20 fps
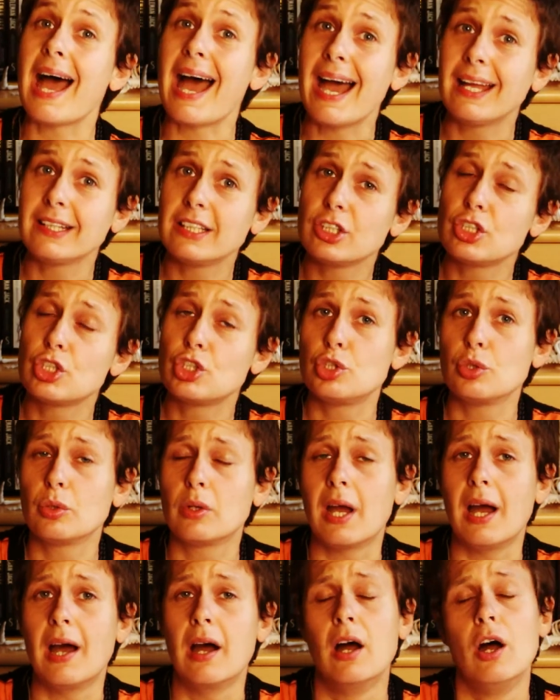Added
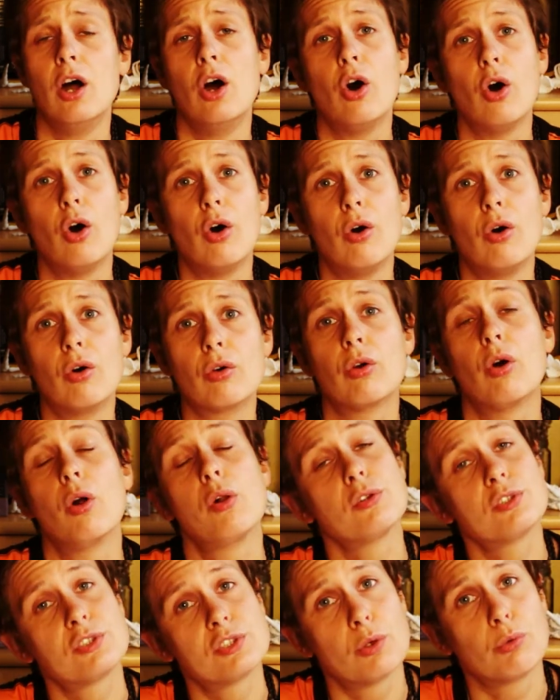sugar or
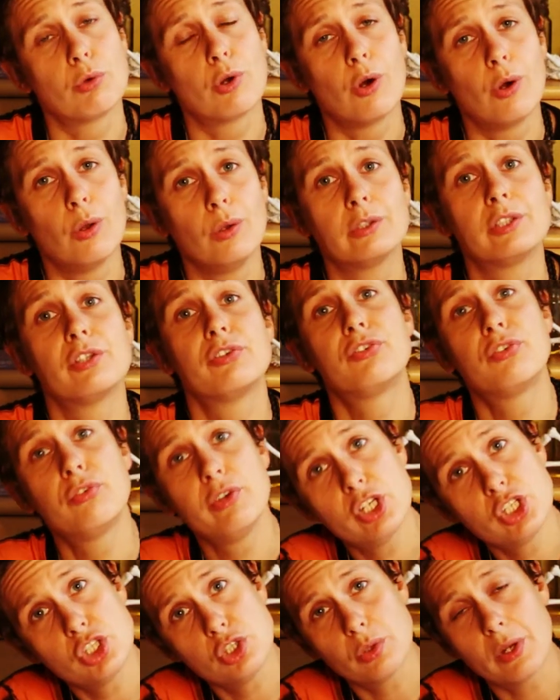also called
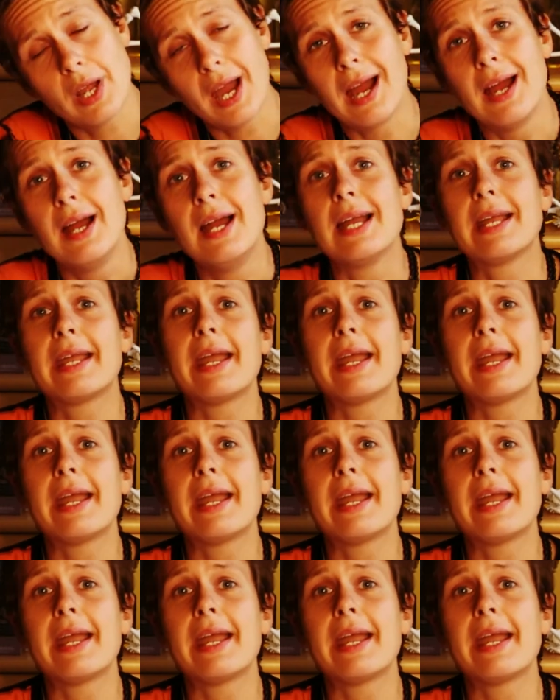free sugar